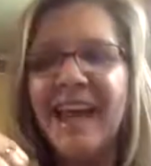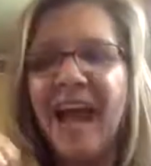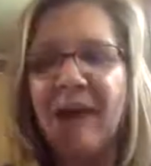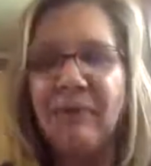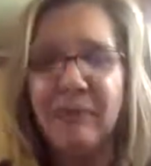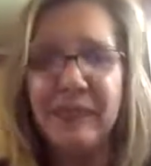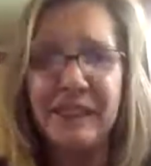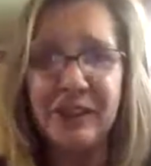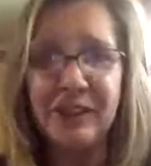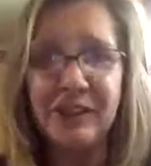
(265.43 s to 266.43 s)
I
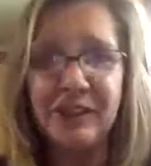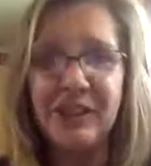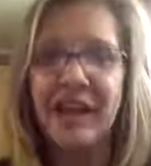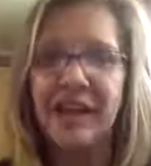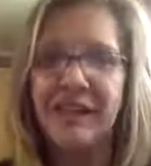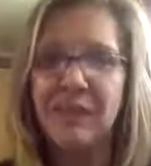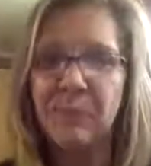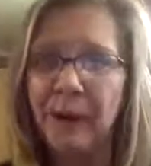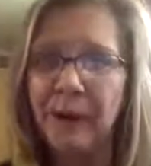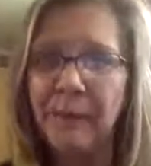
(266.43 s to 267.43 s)
researched, I
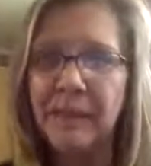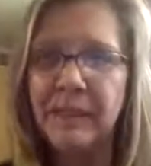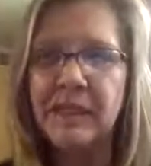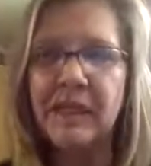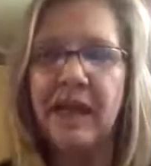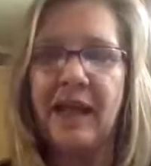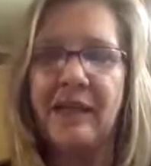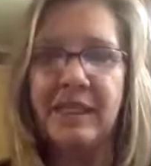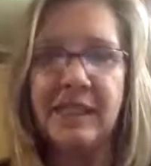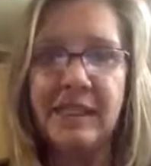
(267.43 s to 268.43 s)
experimented, I
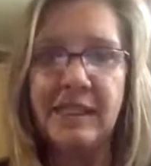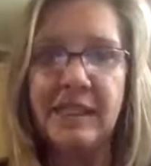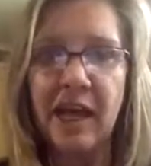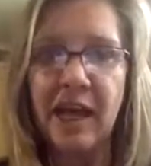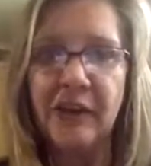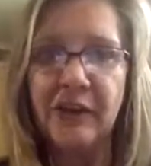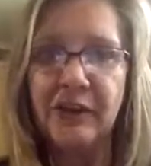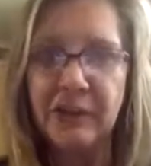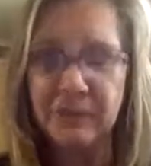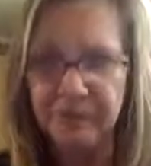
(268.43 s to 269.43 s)
listened to
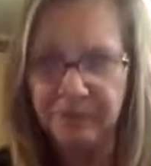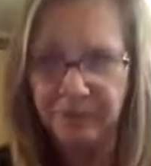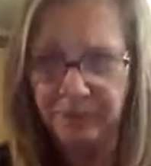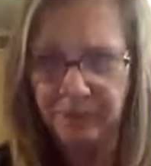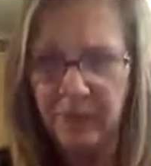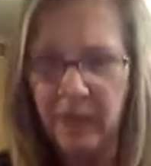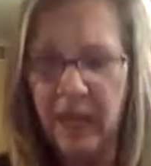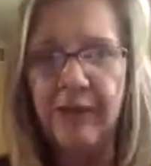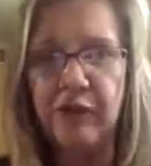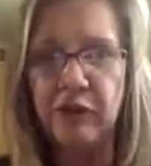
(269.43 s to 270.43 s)
others
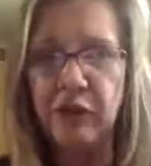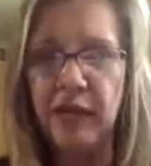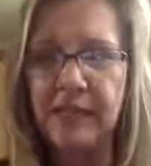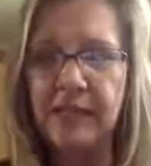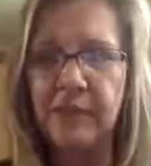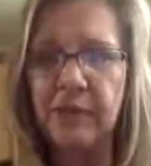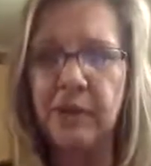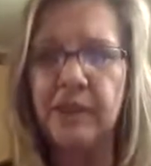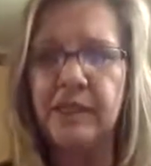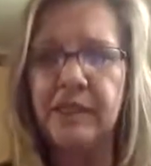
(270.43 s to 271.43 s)
and their
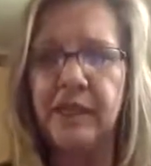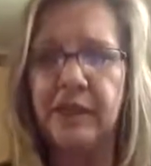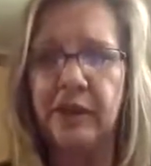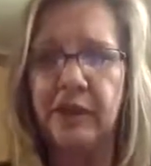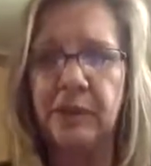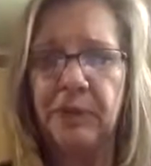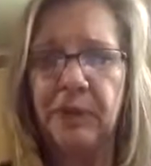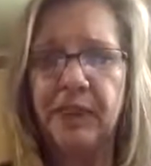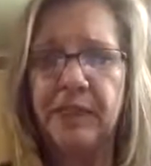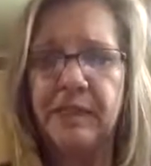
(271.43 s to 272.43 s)
testimonies and their
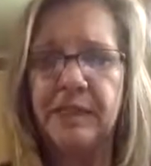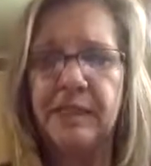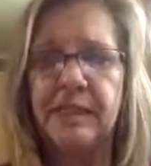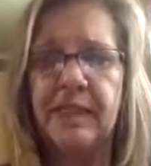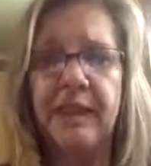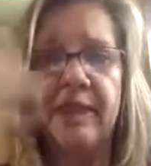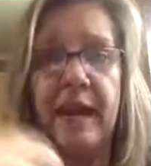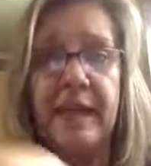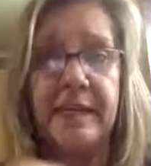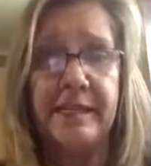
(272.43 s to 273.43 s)
experiences, and
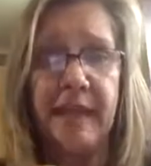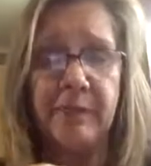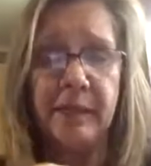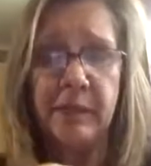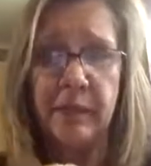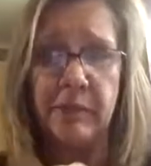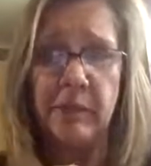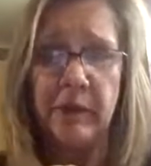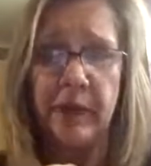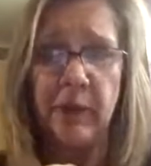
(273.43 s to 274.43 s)
then I adapted them
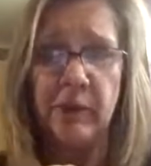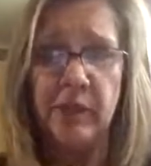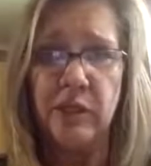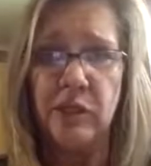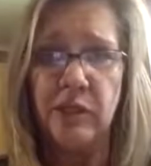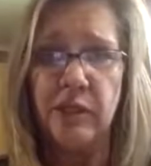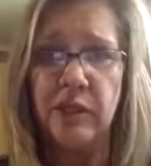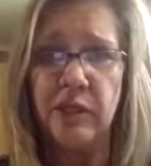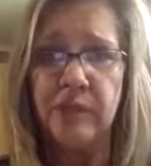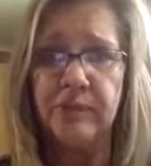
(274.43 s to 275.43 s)
to my own
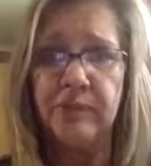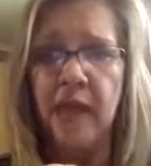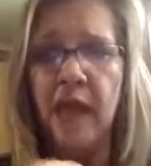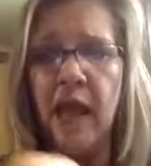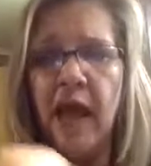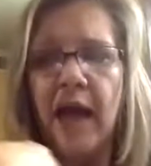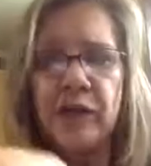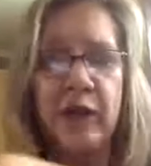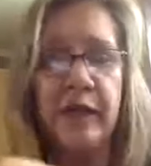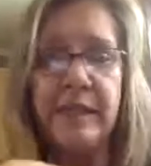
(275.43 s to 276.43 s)
situation. I
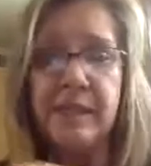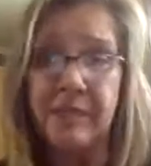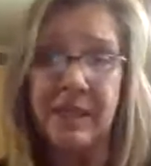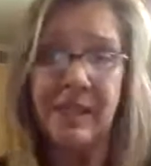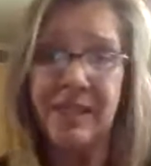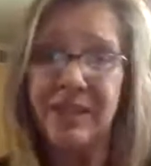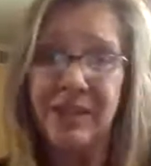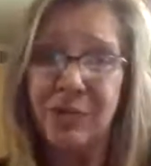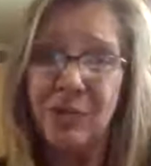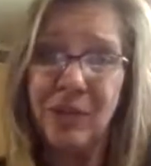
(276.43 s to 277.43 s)
tried some things that
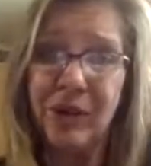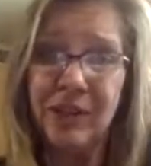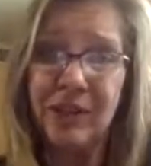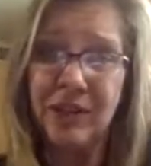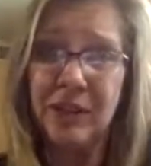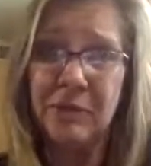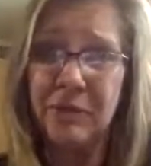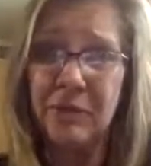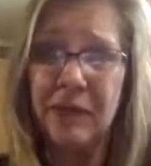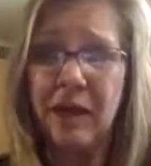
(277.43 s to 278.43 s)
didn't work, just to
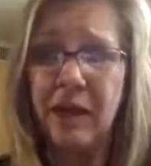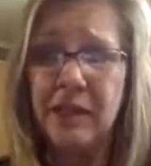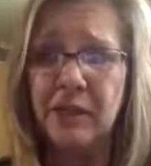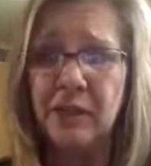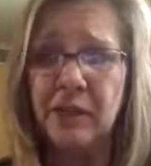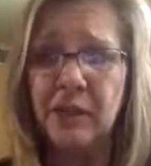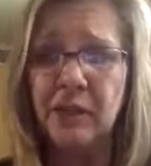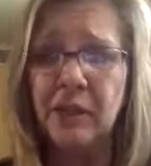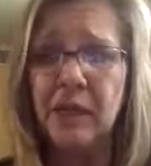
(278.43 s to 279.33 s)
be really honest with you,